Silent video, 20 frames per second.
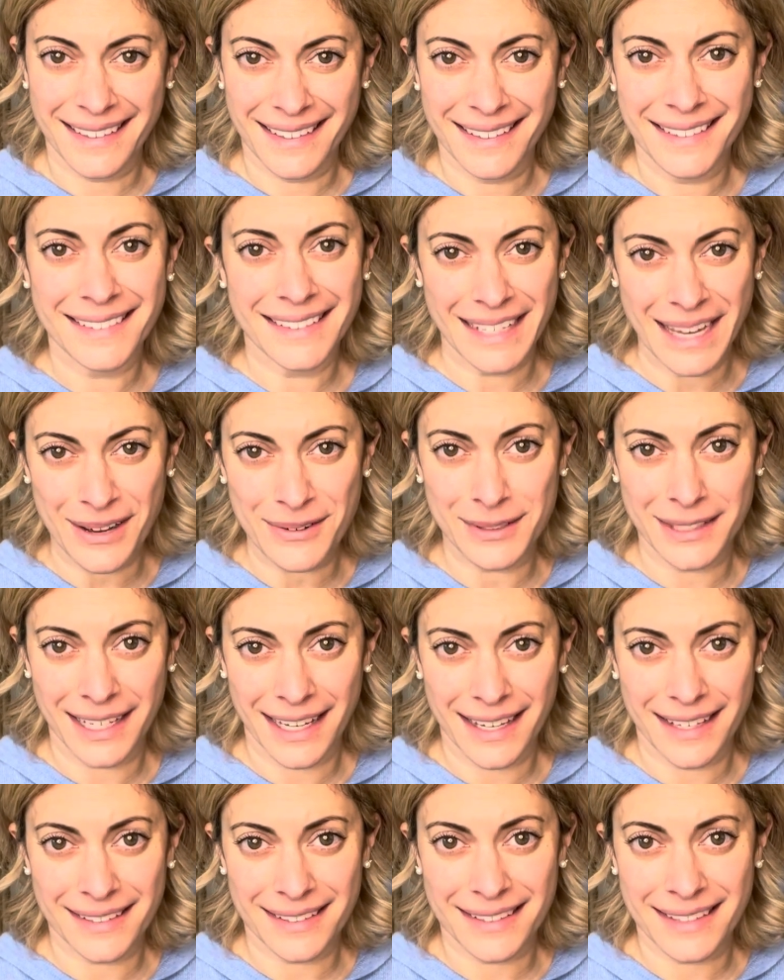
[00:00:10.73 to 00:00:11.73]

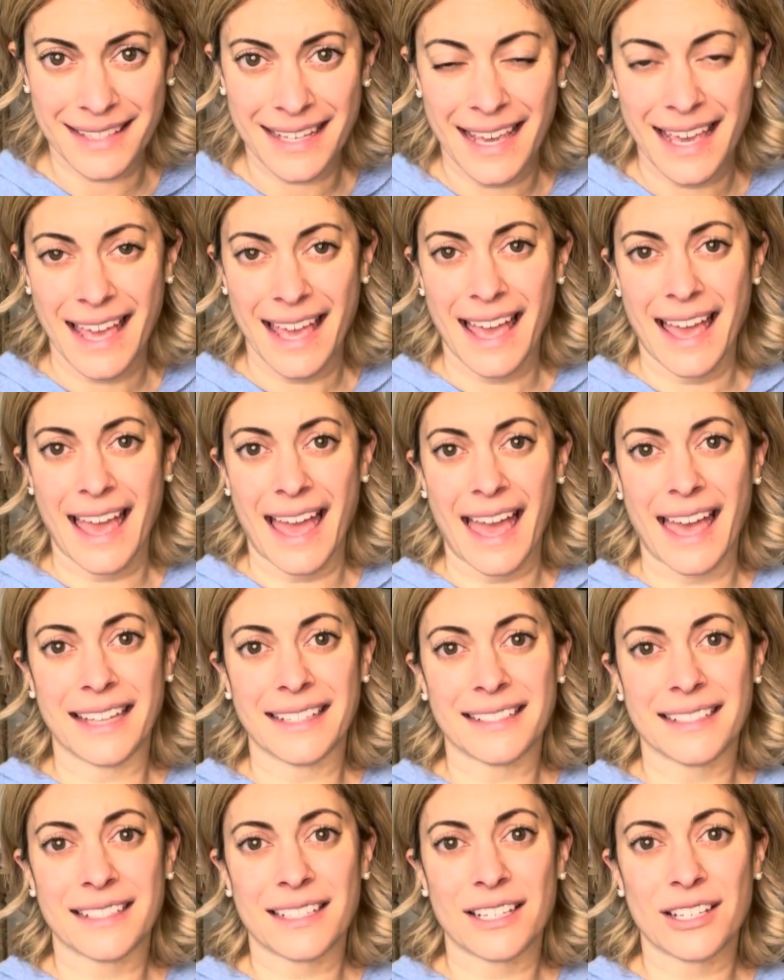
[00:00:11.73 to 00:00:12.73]
nowadays.
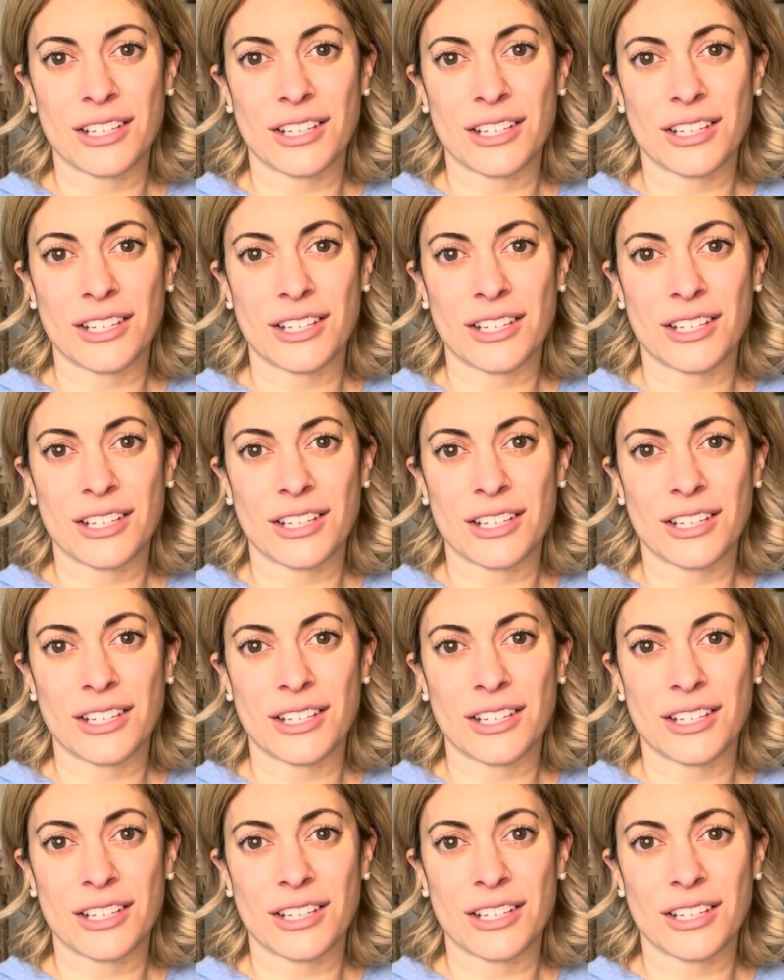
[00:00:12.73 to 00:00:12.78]
And